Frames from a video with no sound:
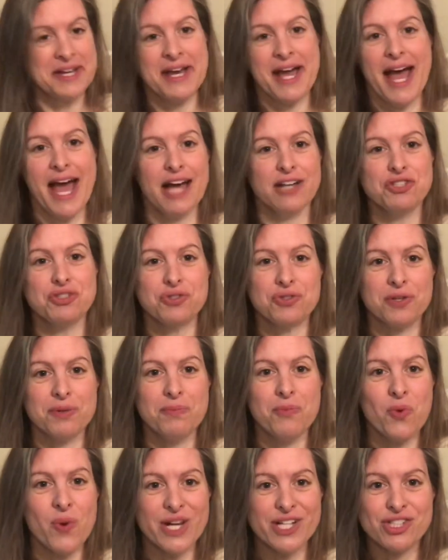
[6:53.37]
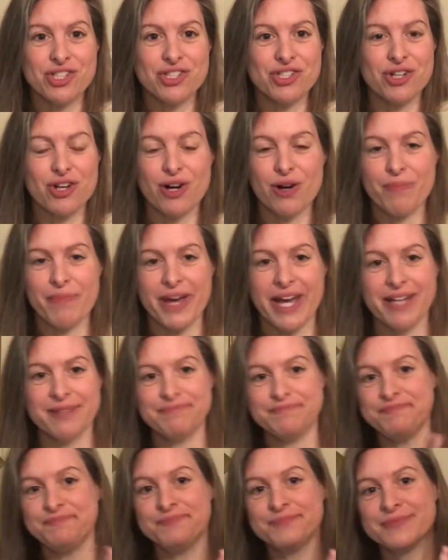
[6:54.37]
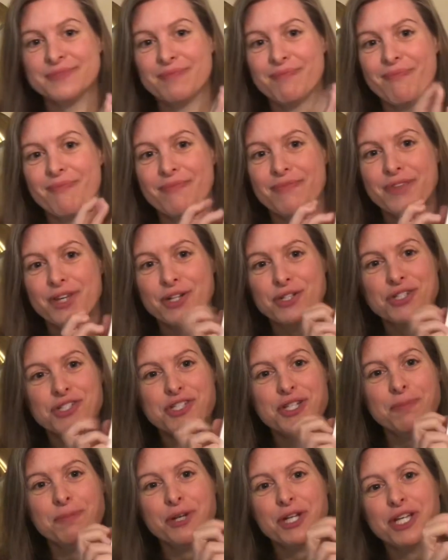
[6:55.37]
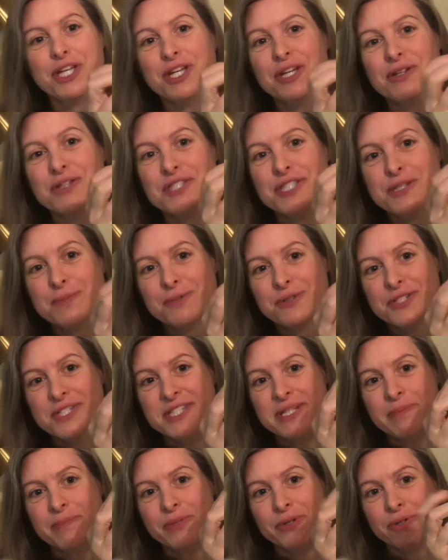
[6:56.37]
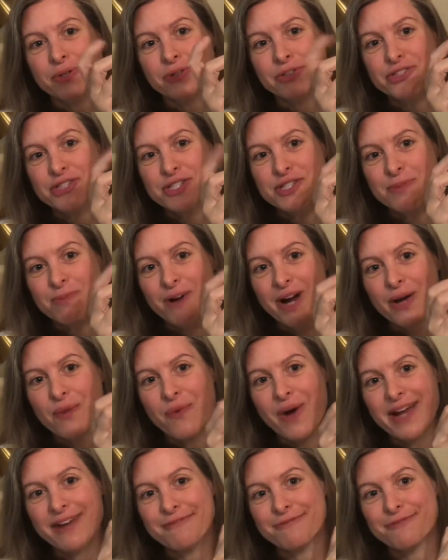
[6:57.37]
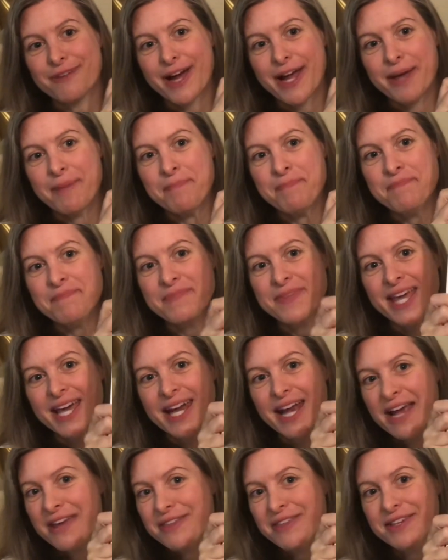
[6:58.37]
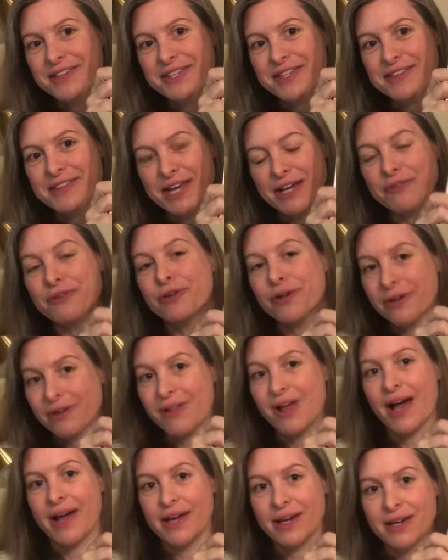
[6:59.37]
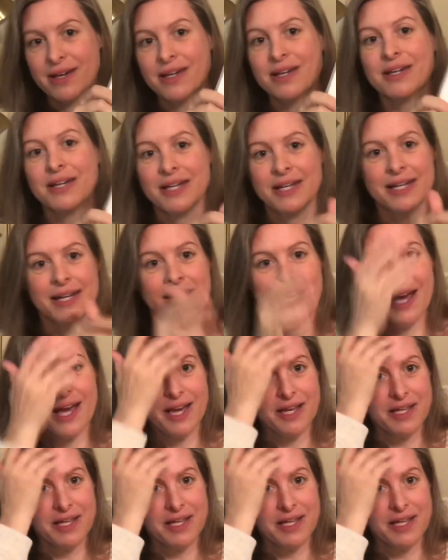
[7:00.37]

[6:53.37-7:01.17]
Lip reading: extra moisture, but they're super cute, super simple, just a bright white frame. And I think that they look like a